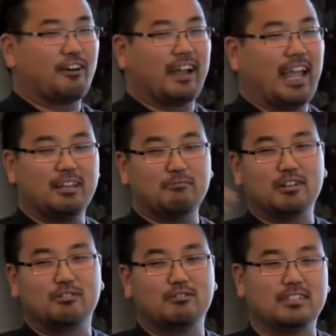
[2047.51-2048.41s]
or
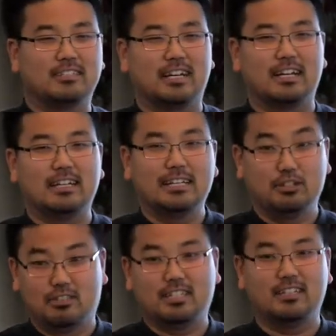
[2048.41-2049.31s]
anyone who is a
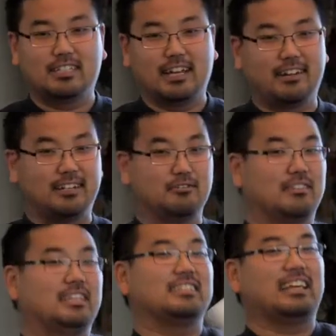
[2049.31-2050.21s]
utilitarian who
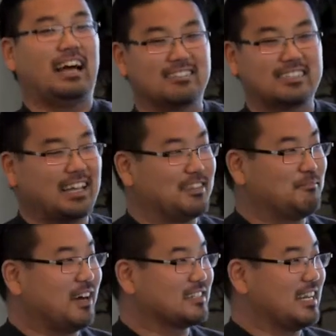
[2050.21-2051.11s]
thinks outside the
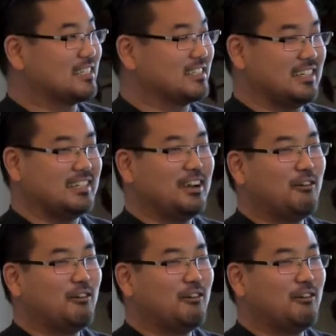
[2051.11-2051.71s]
box actually,